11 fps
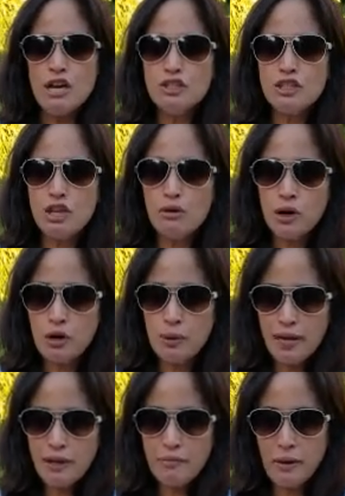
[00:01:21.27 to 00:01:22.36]
So a
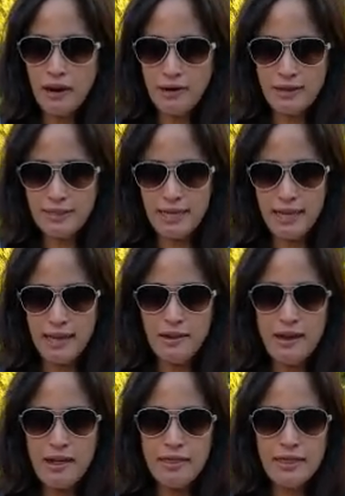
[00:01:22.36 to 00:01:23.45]
quick comparison,
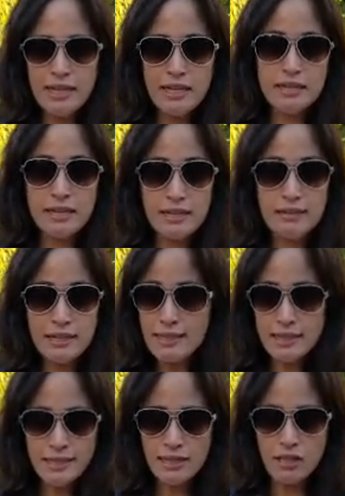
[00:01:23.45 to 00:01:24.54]
this
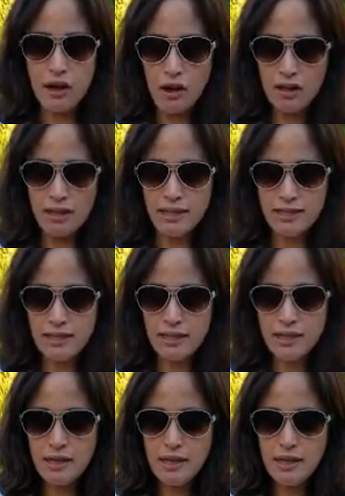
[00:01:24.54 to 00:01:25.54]
is the tallest.